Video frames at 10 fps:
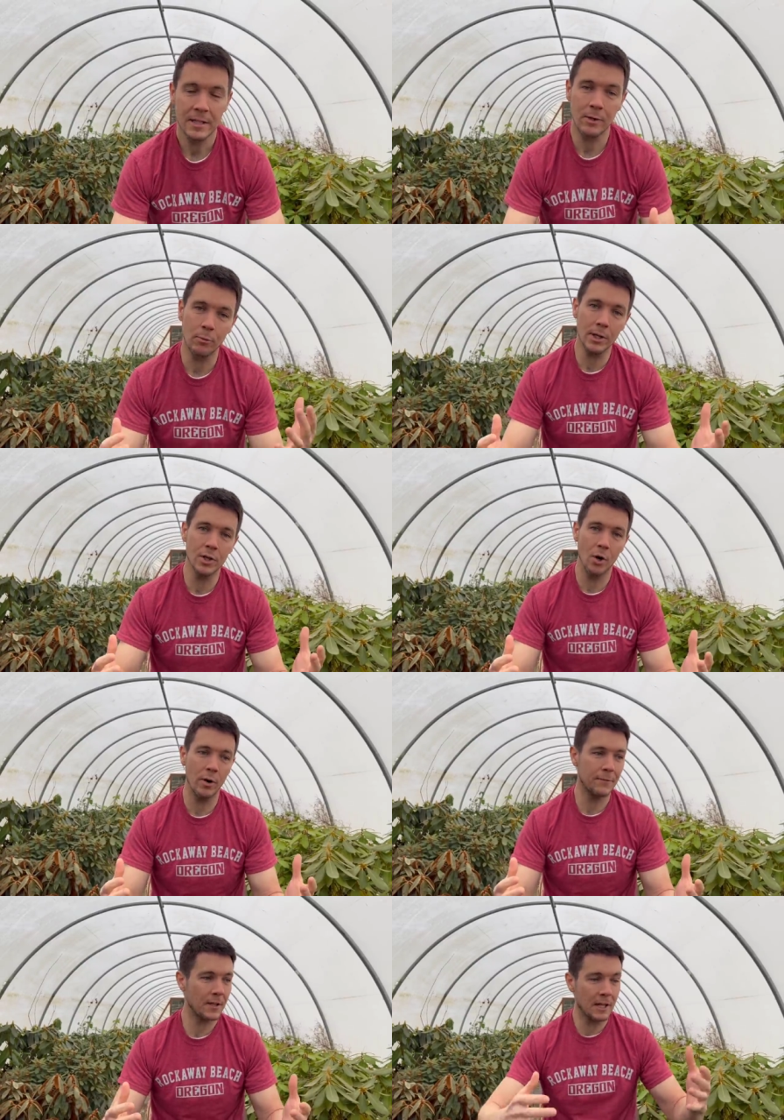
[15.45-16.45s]
They want to know
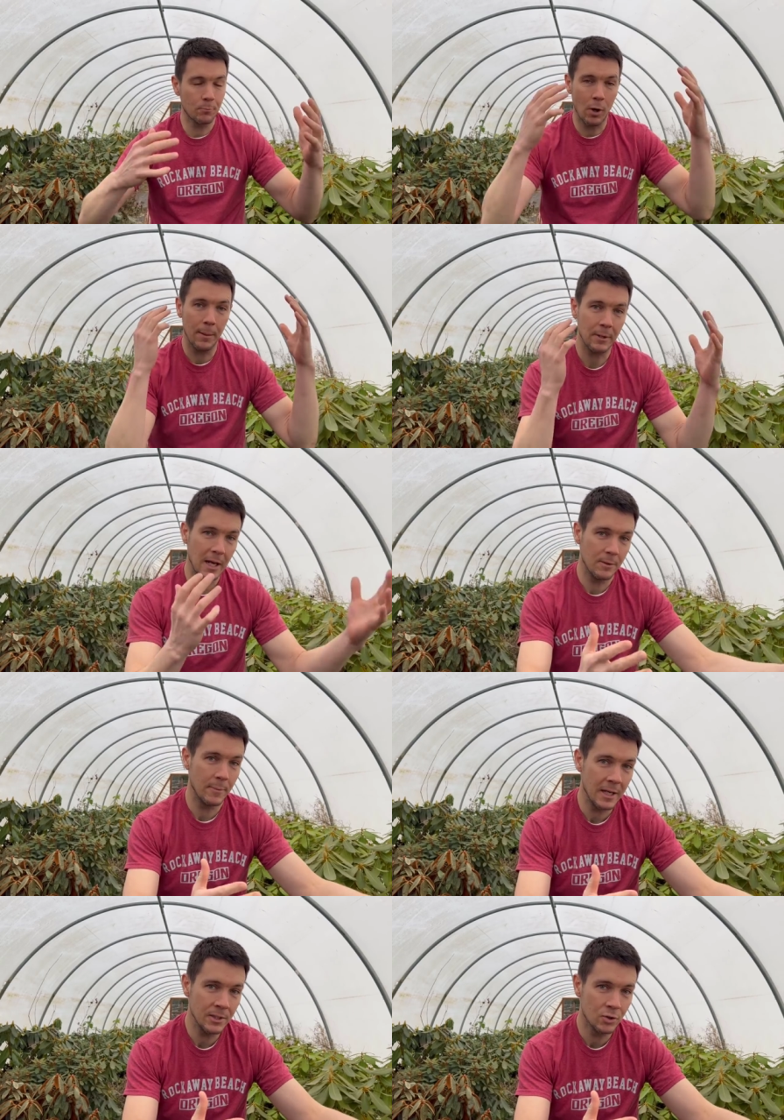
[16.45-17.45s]
if they can propagate
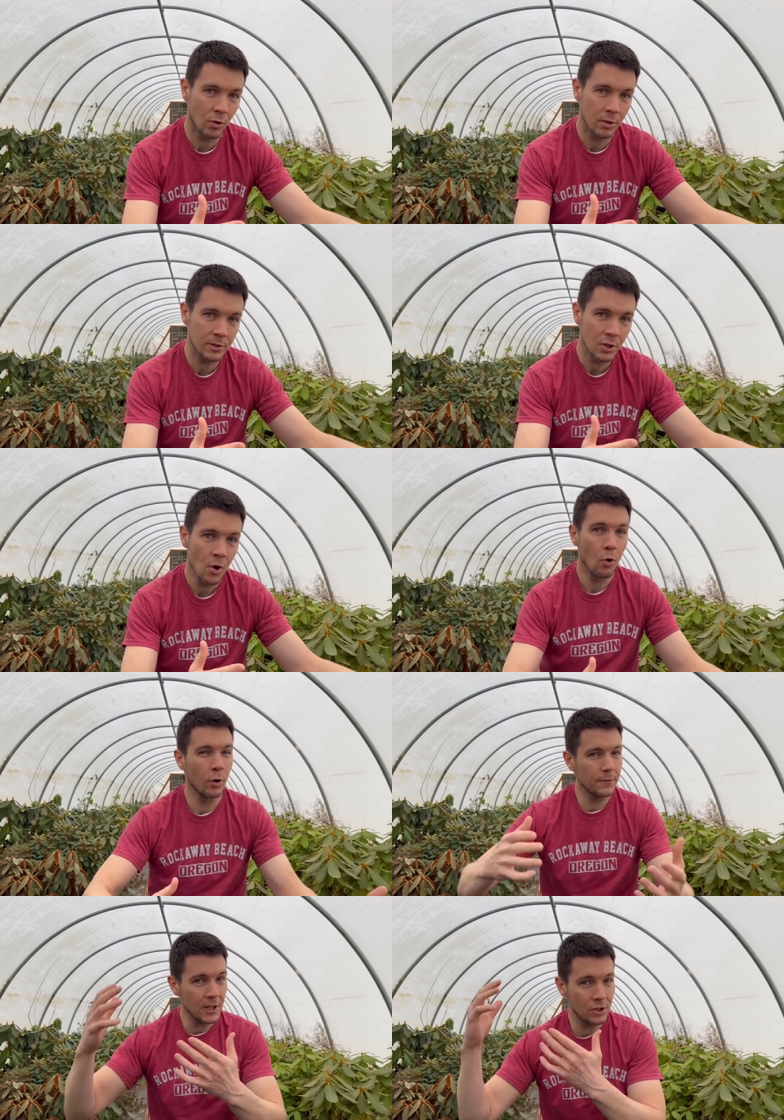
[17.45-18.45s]
them indoors
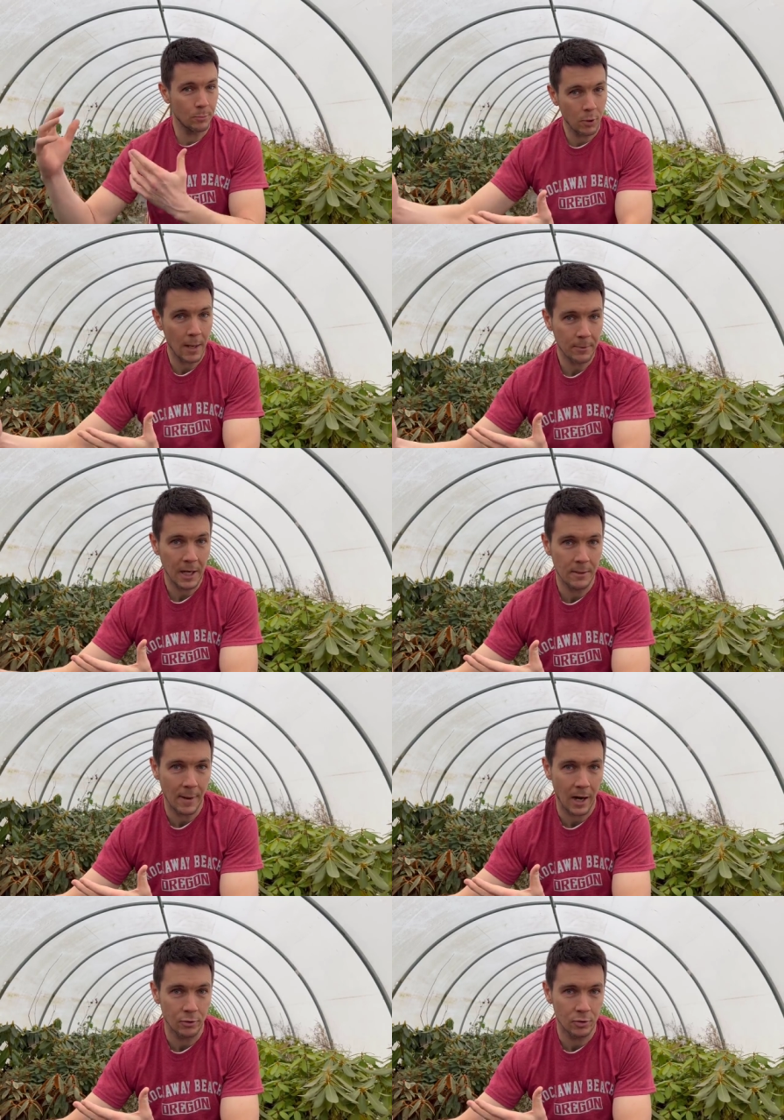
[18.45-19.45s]
or if they should propagate them
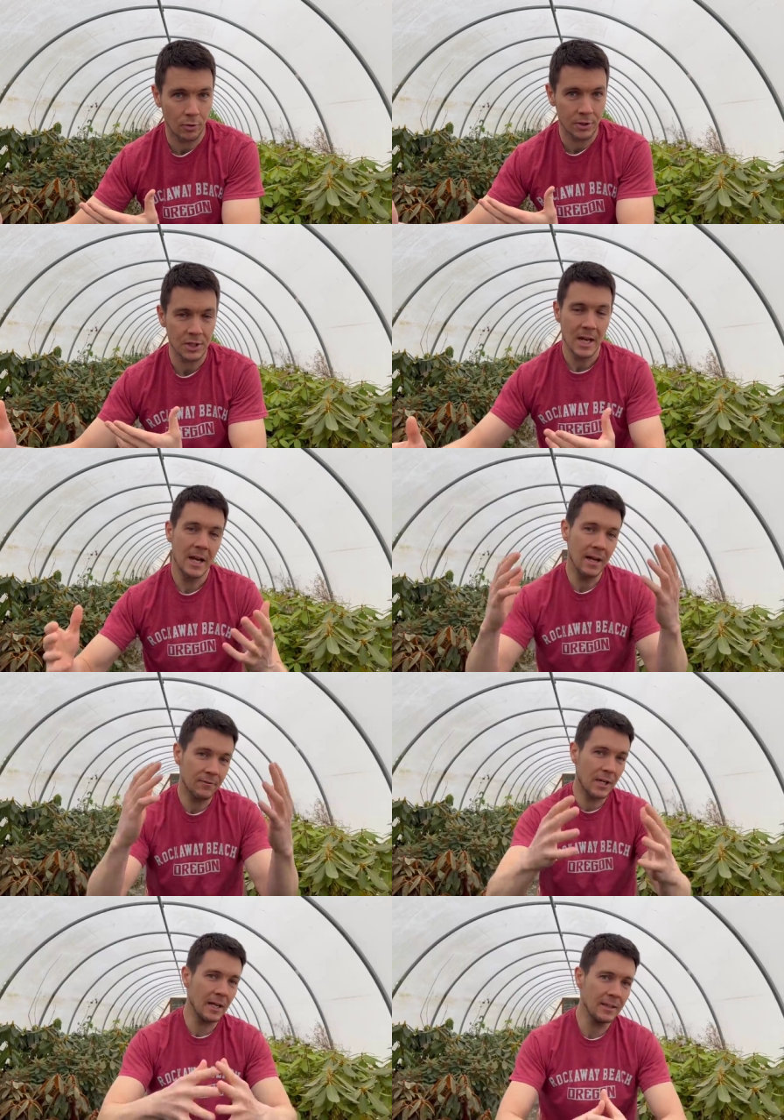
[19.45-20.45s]
outdoors. And
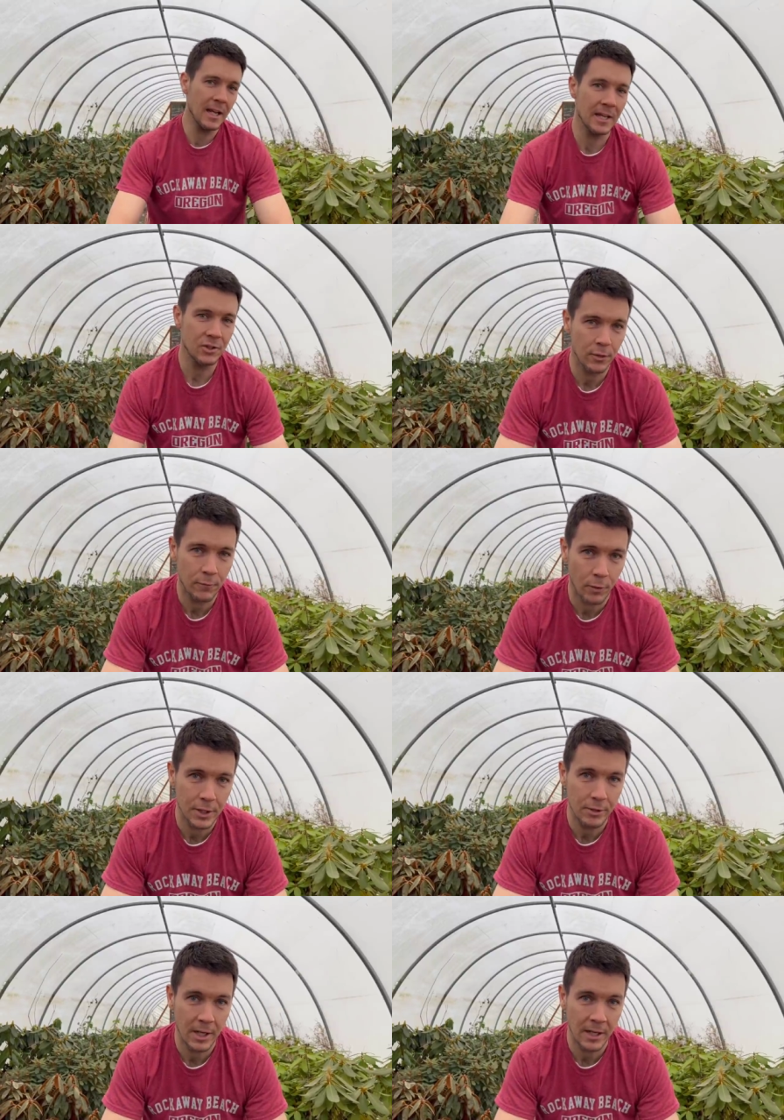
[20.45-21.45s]
I've got the answer for
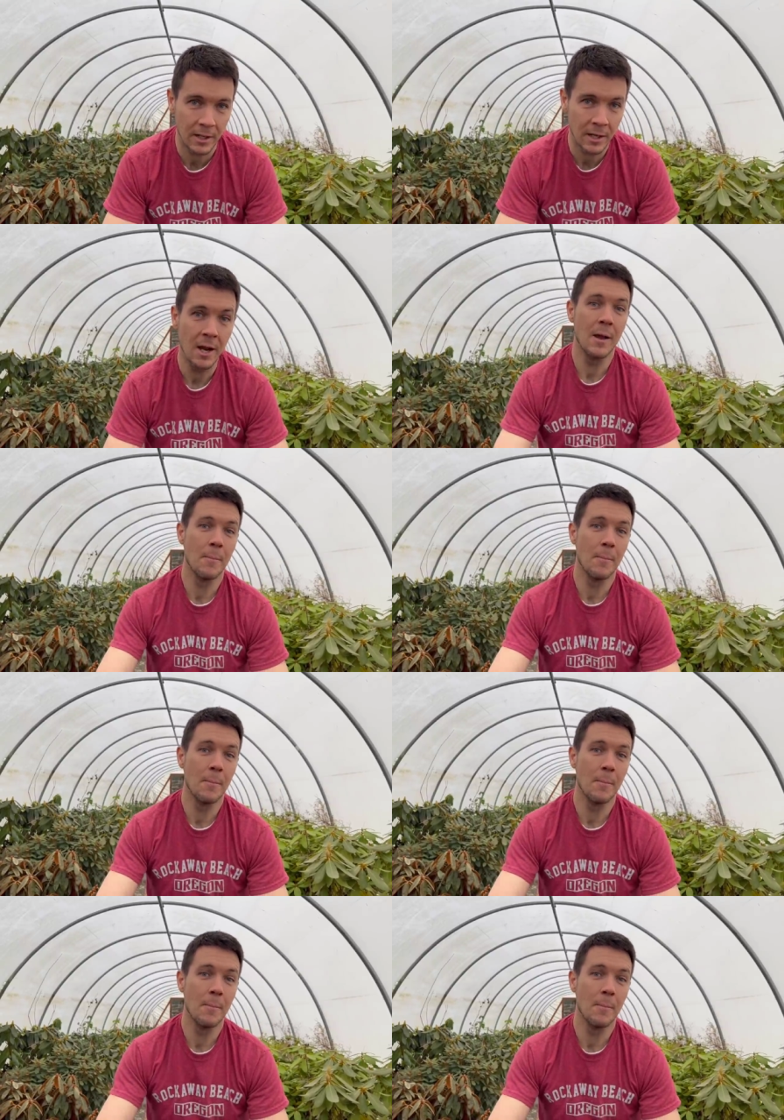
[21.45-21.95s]
you here